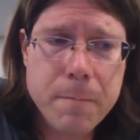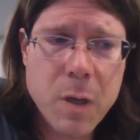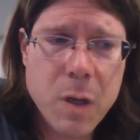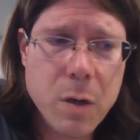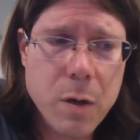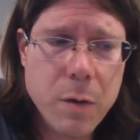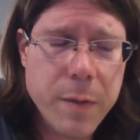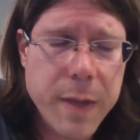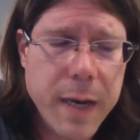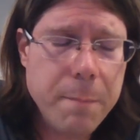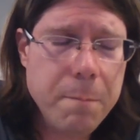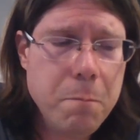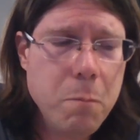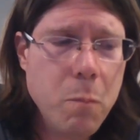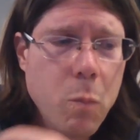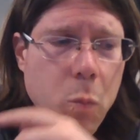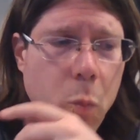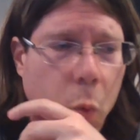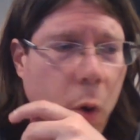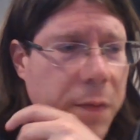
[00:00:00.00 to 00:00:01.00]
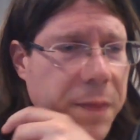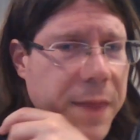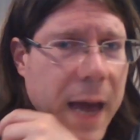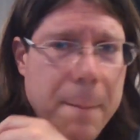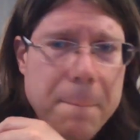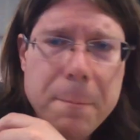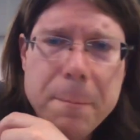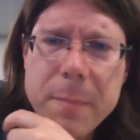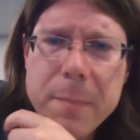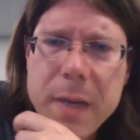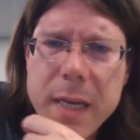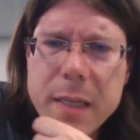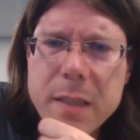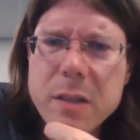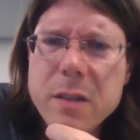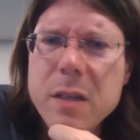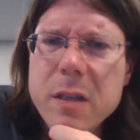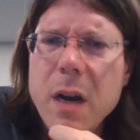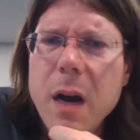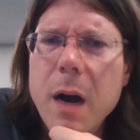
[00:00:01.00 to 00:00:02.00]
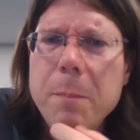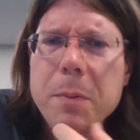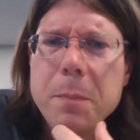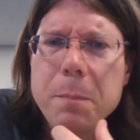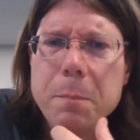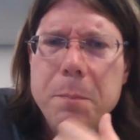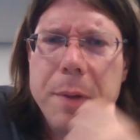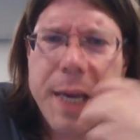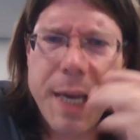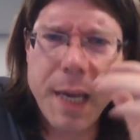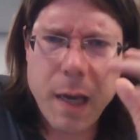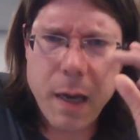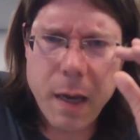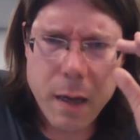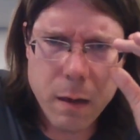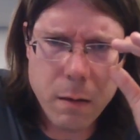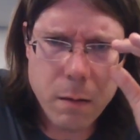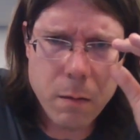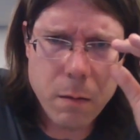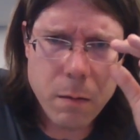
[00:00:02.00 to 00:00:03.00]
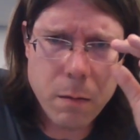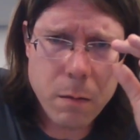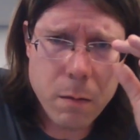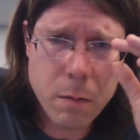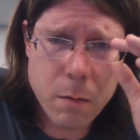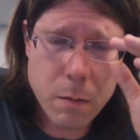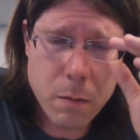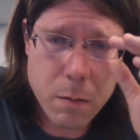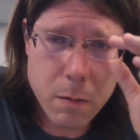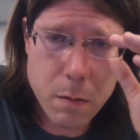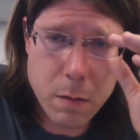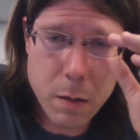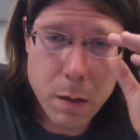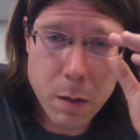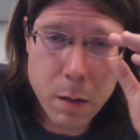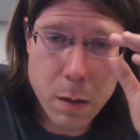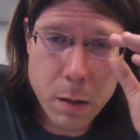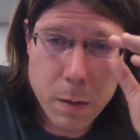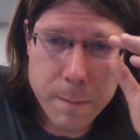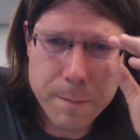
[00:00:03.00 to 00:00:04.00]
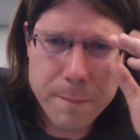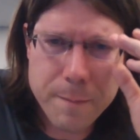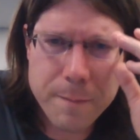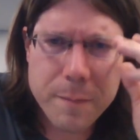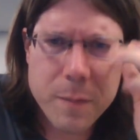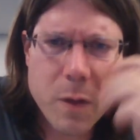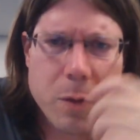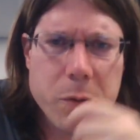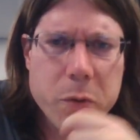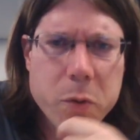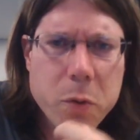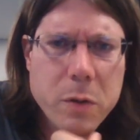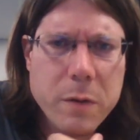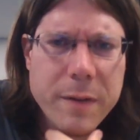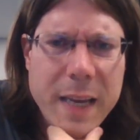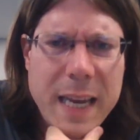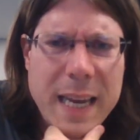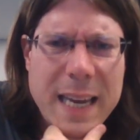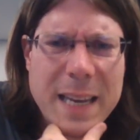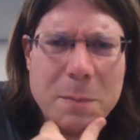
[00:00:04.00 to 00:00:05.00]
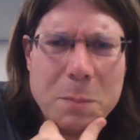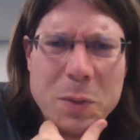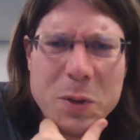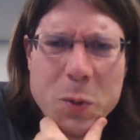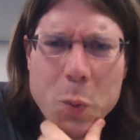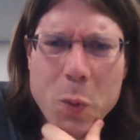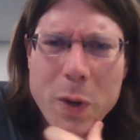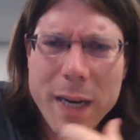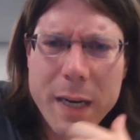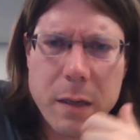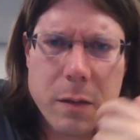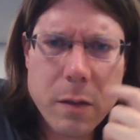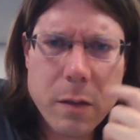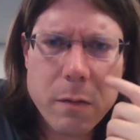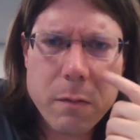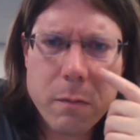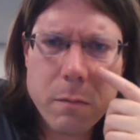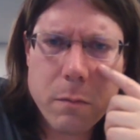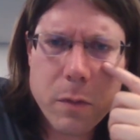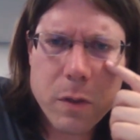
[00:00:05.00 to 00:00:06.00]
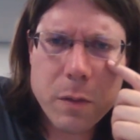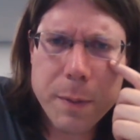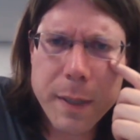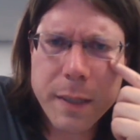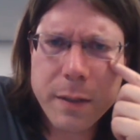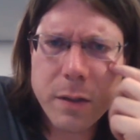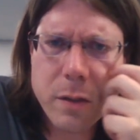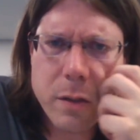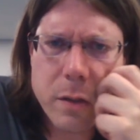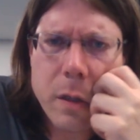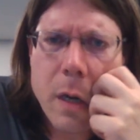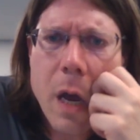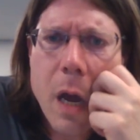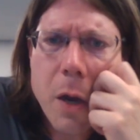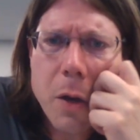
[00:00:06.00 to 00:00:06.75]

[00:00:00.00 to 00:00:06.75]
that what that ends up being, those sort of in-between spaces,